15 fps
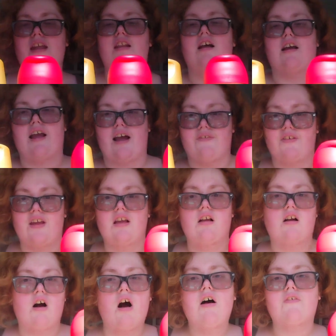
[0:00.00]
mate, not coffee,
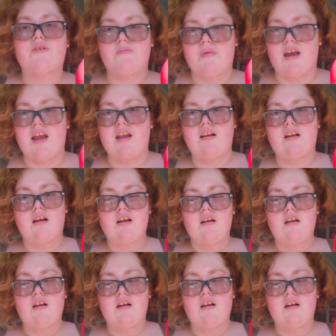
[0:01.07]
coffee mate.